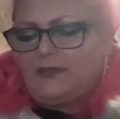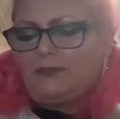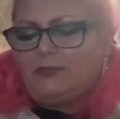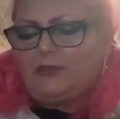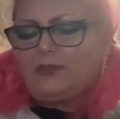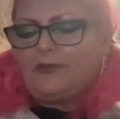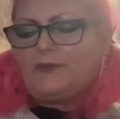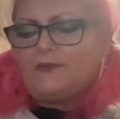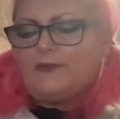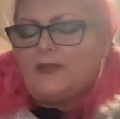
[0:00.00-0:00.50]

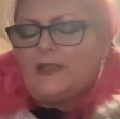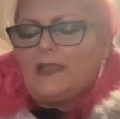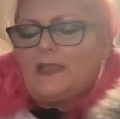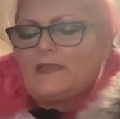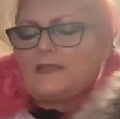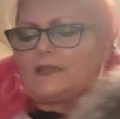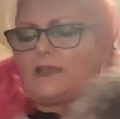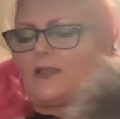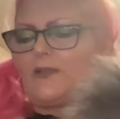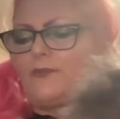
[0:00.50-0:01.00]
blue.
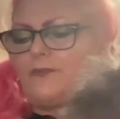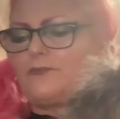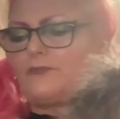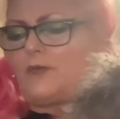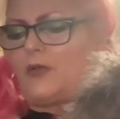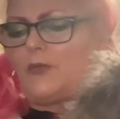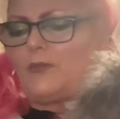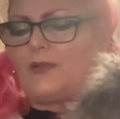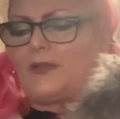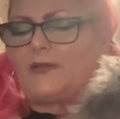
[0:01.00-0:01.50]
So
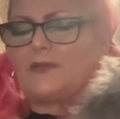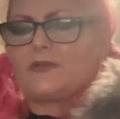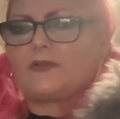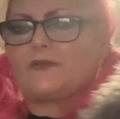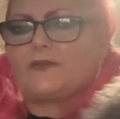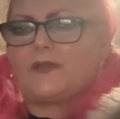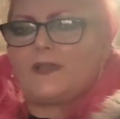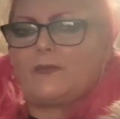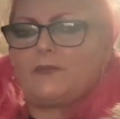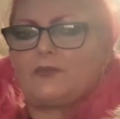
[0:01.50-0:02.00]
what we
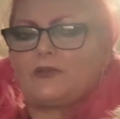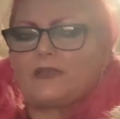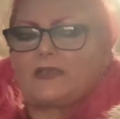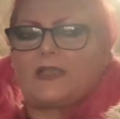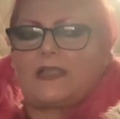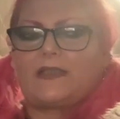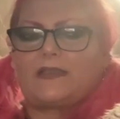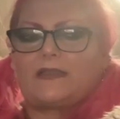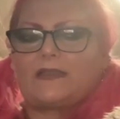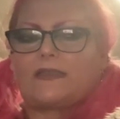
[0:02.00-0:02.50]
do then, we'll
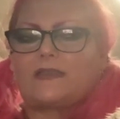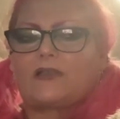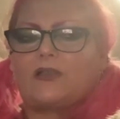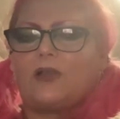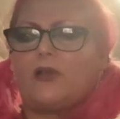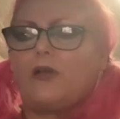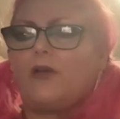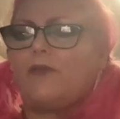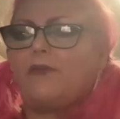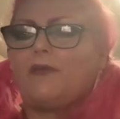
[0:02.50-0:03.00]
take this
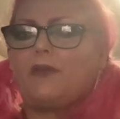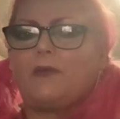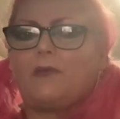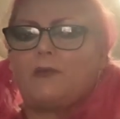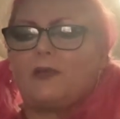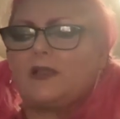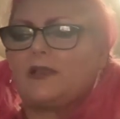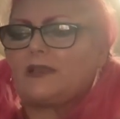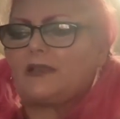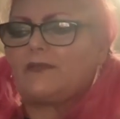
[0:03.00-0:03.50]
off and
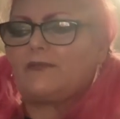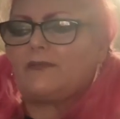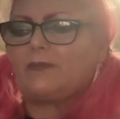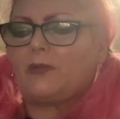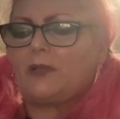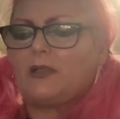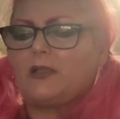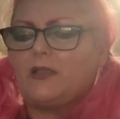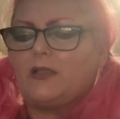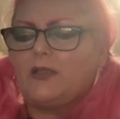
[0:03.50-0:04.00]
we'll give him
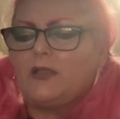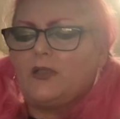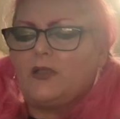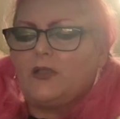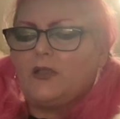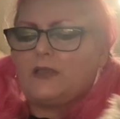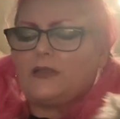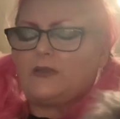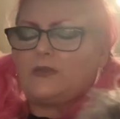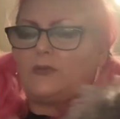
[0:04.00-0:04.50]
a
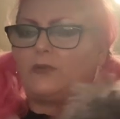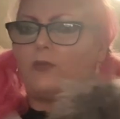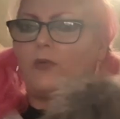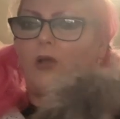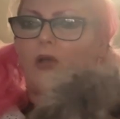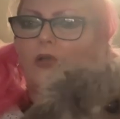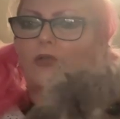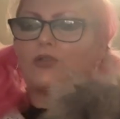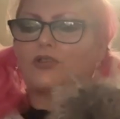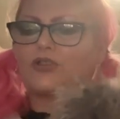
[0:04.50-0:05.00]
little
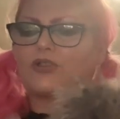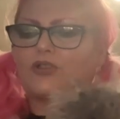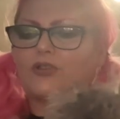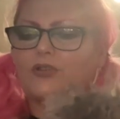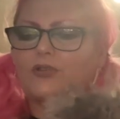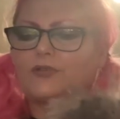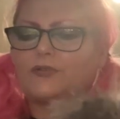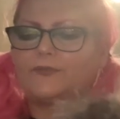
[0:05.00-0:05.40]
wash.